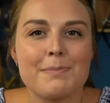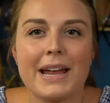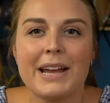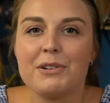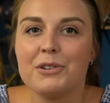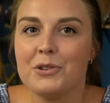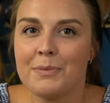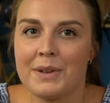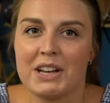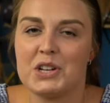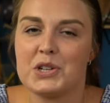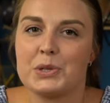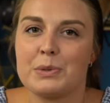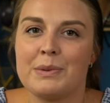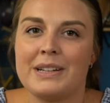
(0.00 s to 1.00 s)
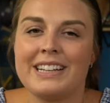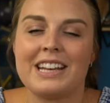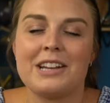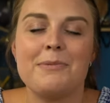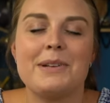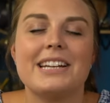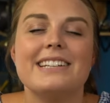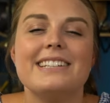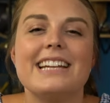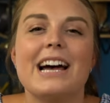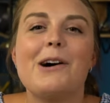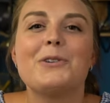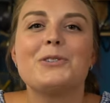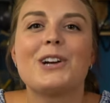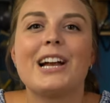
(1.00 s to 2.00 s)
payroll management can be a
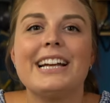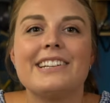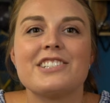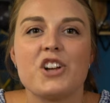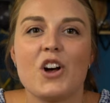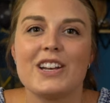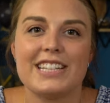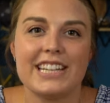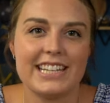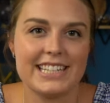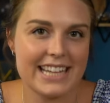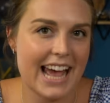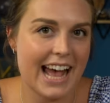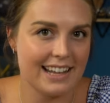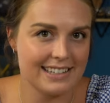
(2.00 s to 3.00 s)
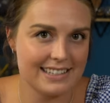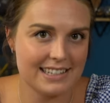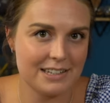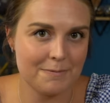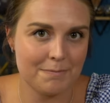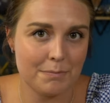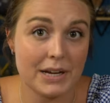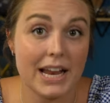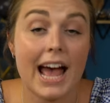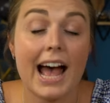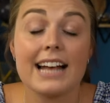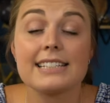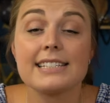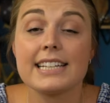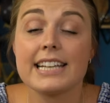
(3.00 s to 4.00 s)
downright daunting task, but it
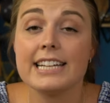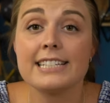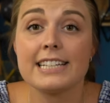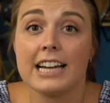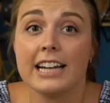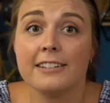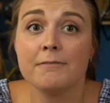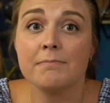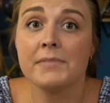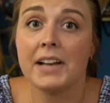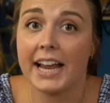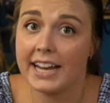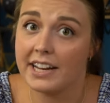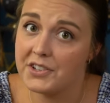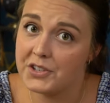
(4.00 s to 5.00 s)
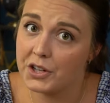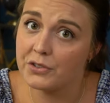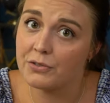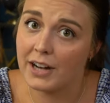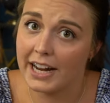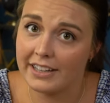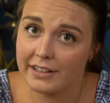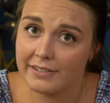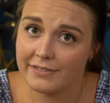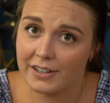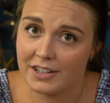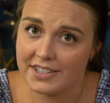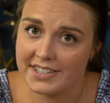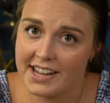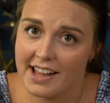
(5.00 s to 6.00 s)
has to get done and done right the
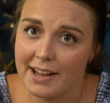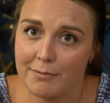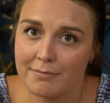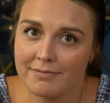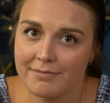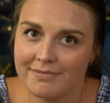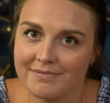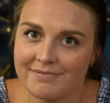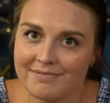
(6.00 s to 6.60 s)
first time.